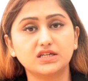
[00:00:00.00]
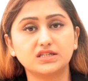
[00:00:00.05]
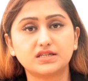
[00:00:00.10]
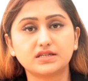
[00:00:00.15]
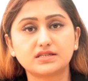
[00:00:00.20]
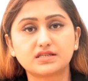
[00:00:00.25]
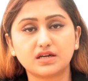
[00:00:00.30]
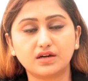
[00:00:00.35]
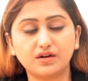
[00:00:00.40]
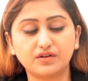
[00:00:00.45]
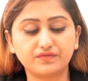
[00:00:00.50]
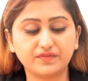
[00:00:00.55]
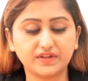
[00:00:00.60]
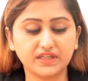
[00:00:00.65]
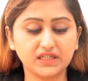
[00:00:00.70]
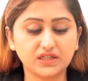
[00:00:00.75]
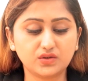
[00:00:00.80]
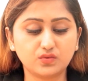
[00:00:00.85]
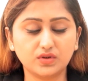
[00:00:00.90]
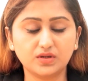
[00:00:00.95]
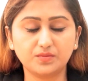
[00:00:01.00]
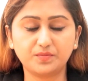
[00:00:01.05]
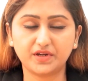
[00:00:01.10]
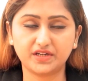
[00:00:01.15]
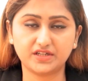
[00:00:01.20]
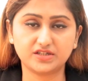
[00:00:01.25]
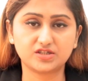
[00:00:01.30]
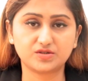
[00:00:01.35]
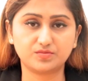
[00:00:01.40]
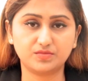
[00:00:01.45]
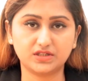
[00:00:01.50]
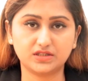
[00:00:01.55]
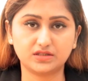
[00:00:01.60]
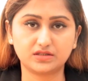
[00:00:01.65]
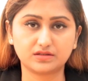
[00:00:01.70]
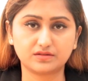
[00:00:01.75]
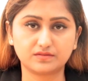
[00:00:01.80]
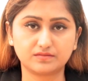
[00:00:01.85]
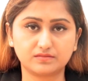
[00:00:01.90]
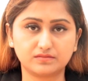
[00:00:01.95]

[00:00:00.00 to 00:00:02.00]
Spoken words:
deserve equal punishment.